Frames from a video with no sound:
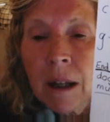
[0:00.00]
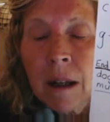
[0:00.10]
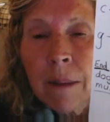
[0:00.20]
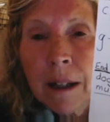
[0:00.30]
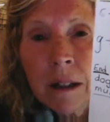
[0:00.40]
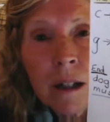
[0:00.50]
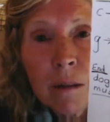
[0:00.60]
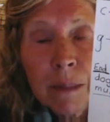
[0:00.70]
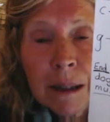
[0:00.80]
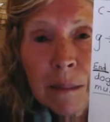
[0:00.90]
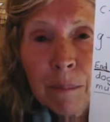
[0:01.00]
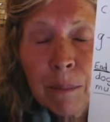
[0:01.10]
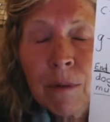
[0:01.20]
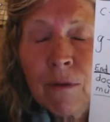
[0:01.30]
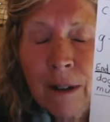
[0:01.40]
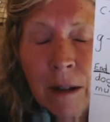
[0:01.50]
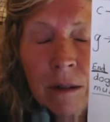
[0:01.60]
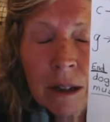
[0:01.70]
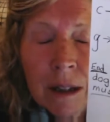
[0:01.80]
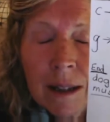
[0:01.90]
My daughter, being
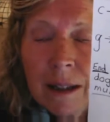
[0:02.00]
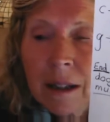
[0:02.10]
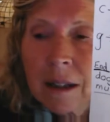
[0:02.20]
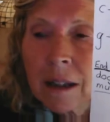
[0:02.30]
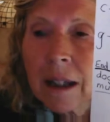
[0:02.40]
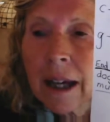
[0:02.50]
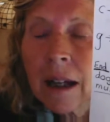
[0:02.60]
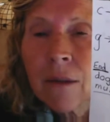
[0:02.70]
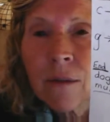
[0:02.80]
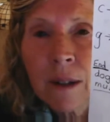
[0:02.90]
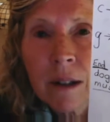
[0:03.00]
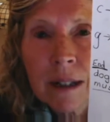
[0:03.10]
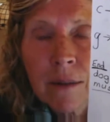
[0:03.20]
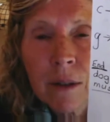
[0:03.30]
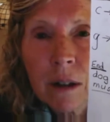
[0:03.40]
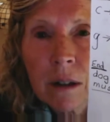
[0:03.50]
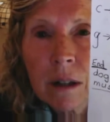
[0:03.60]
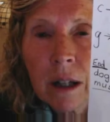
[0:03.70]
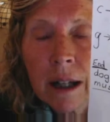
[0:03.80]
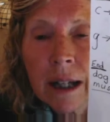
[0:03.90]
profoundly dyslexic, had a very difficult
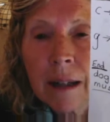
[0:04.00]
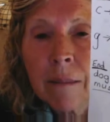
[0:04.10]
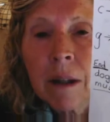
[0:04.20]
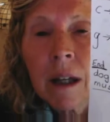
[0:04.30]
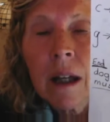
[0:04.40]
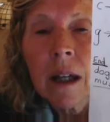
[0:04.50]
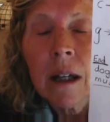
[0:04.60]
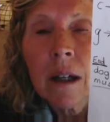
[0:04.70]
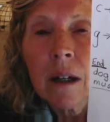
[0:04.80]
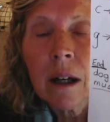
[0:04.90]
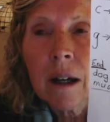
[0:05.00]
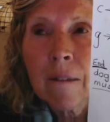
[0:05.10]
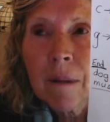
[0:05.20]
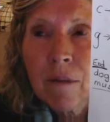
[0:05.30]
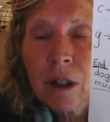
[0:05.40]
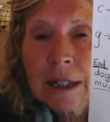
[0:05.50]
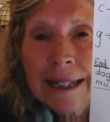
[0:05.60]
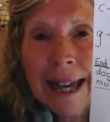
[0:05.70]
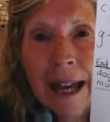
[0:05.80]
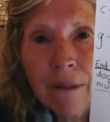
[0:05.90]
time if she didn't
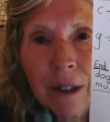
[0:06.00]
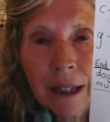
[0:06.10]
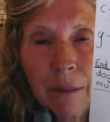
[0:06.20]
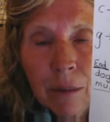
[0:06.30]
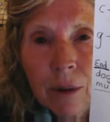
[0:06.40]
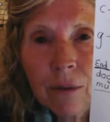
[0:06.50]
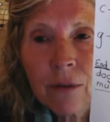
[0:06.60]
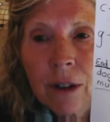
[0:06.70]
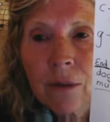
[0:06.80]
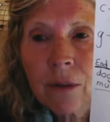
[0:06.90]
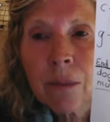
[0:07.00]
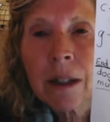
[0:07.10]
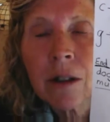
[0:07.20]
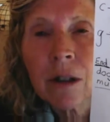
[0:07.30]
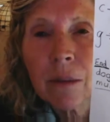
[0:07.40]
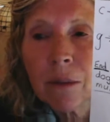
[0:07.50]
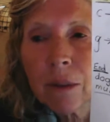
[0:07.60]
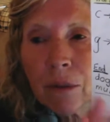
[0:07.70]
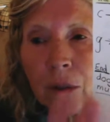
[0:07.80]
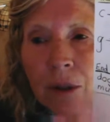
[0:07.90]
have a game board in front of her, because she would
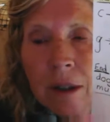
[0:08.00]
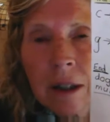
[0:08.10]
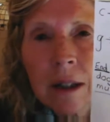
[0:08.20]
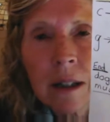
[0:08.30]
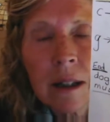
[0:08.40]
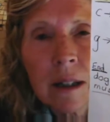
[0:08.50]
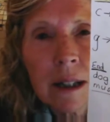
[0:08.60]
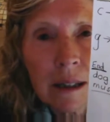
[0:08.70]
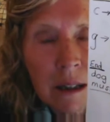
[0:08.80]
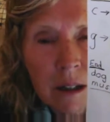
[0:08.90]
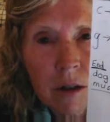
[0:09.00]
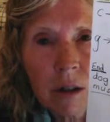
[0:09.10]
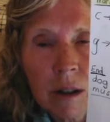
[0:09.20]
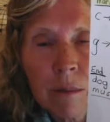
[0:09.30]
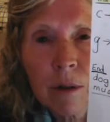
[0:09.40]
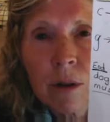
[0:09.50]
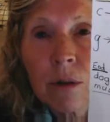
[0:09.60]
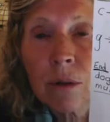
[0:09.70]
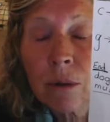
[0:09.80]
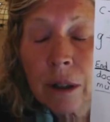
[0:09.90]
reverse the digital number
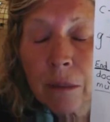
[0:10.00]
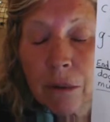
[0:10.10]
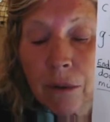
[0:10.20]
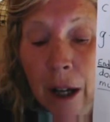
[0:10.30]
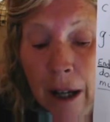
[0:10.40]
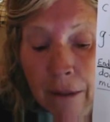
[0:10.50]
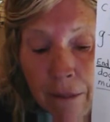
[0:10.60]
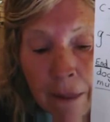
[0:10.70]
2 to a number 5.